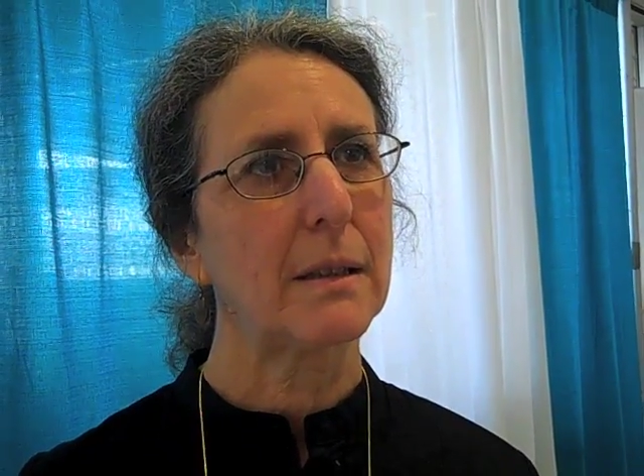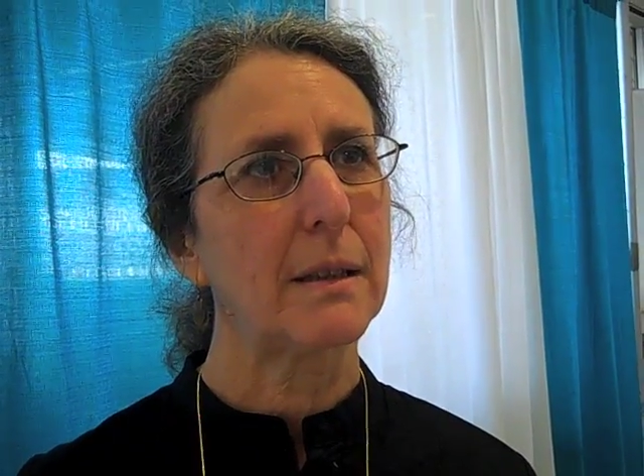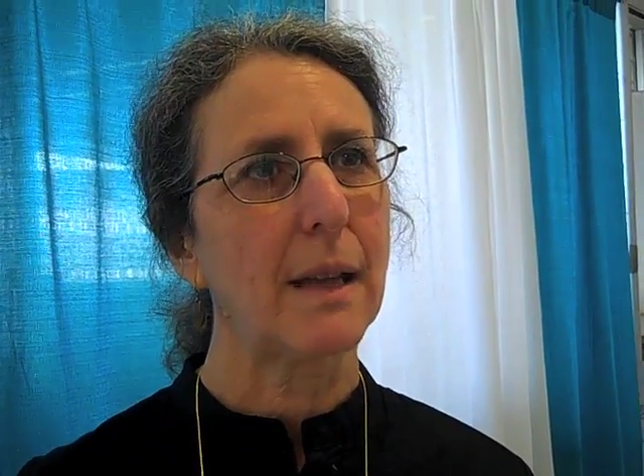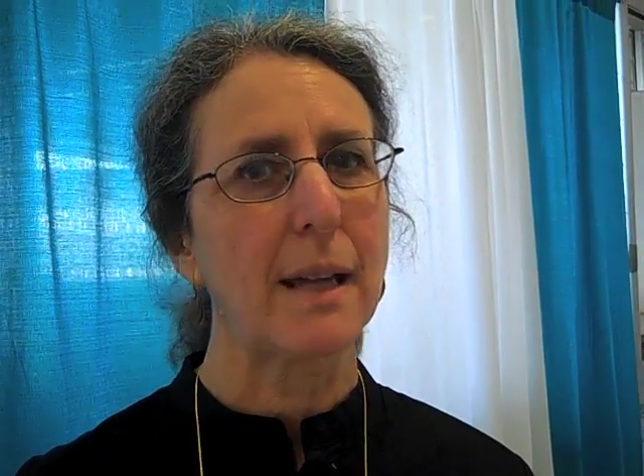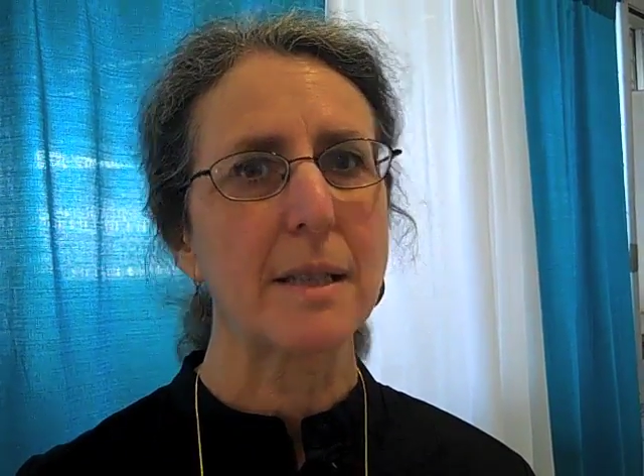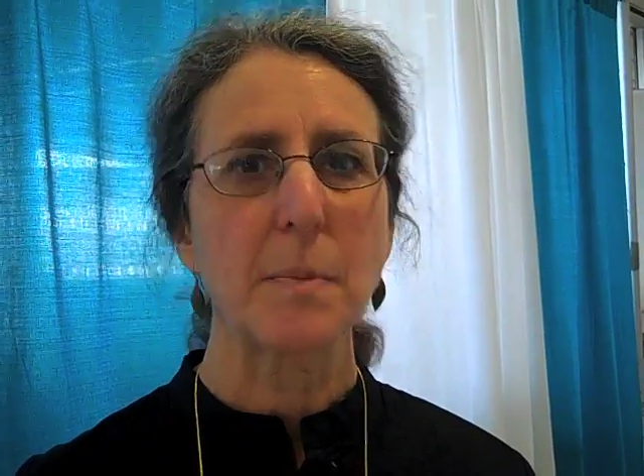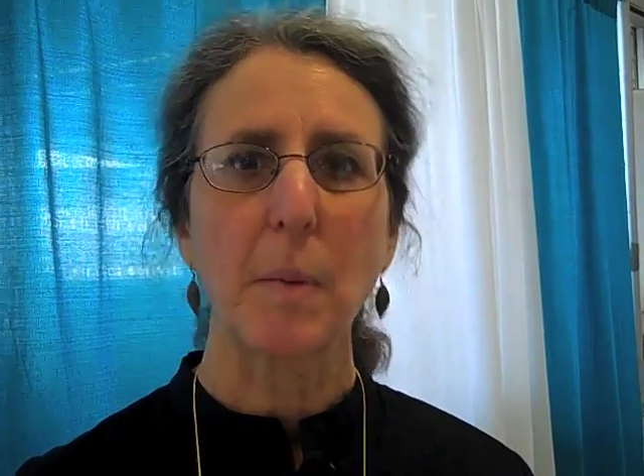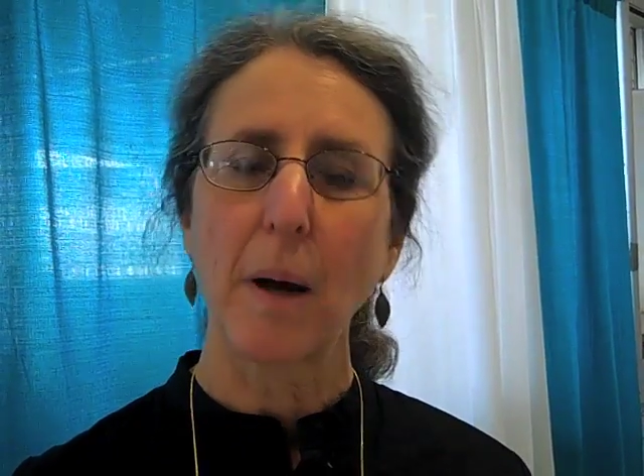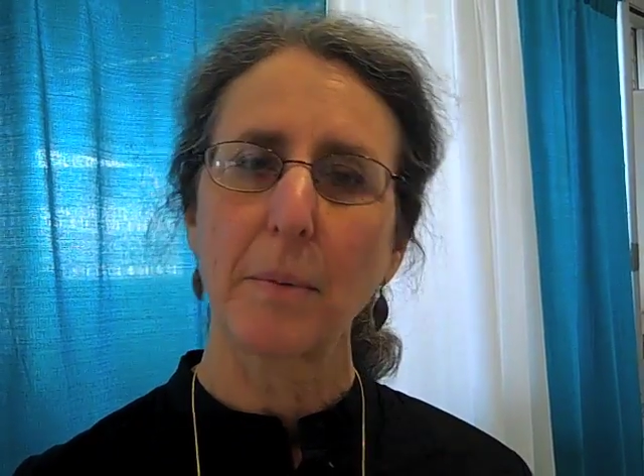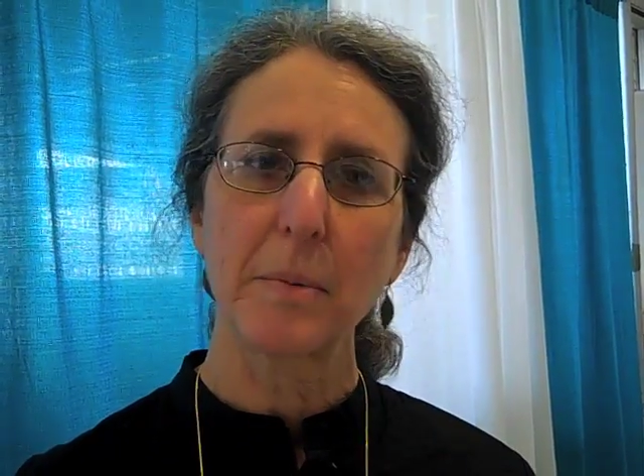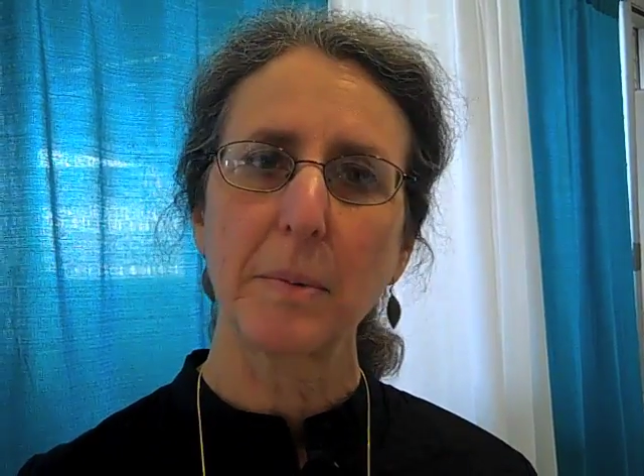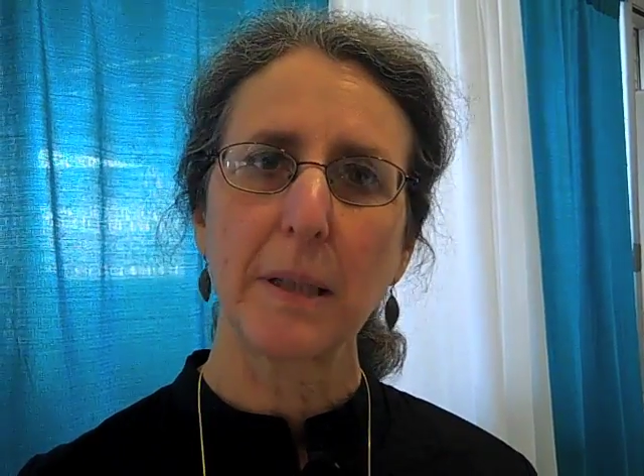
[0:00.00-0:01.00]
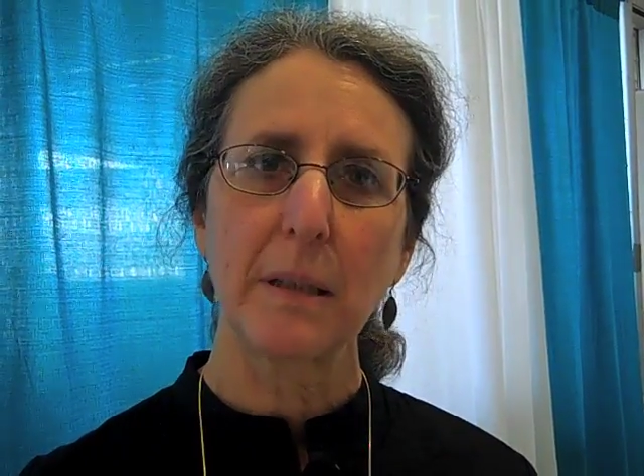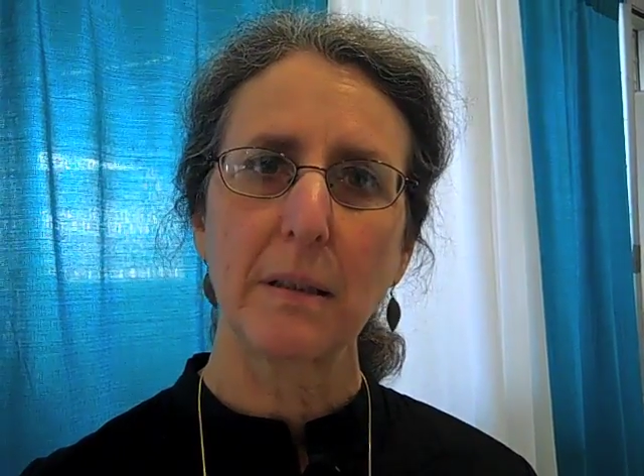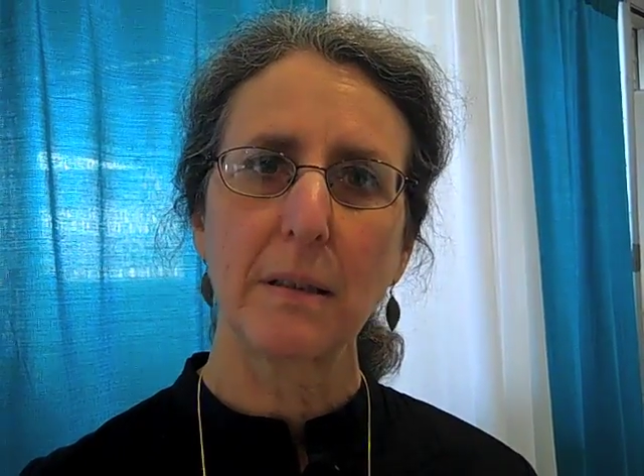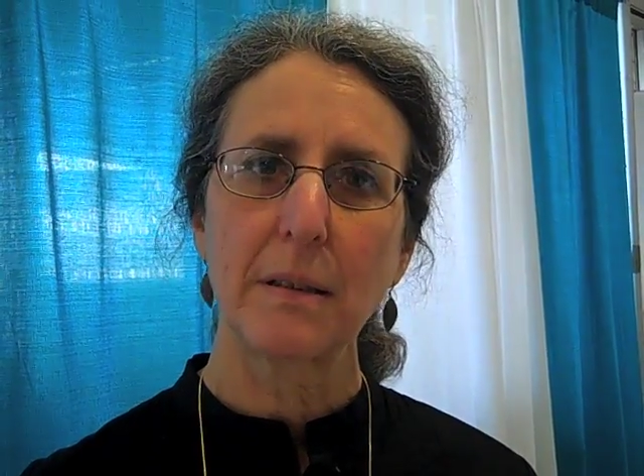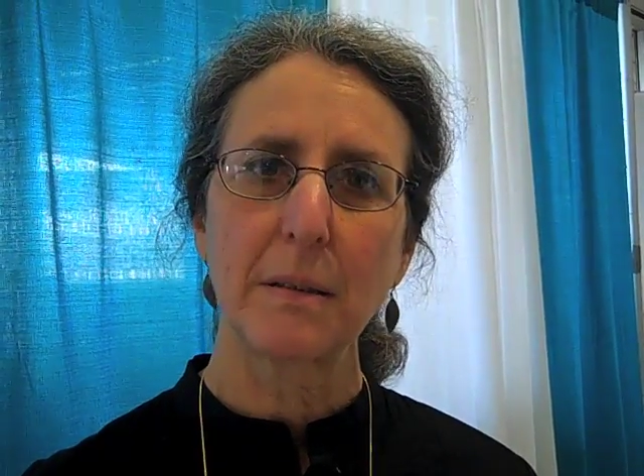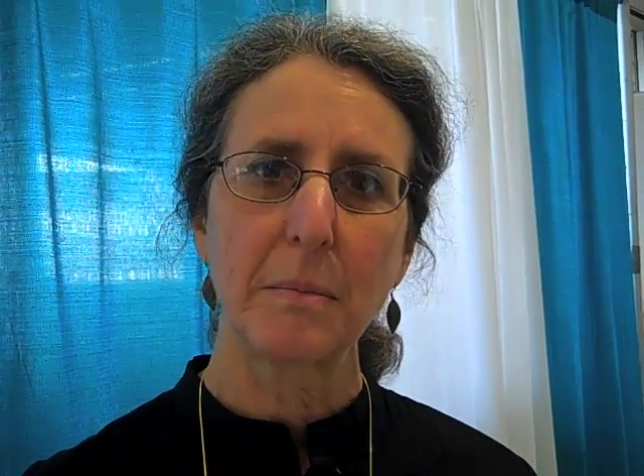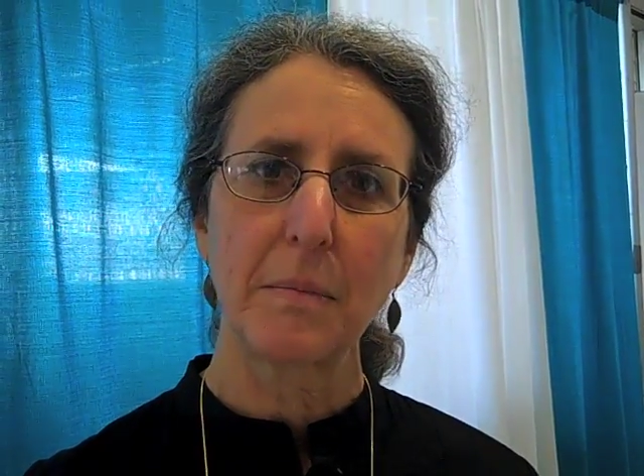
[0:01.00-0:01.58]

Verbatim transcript: that's probably the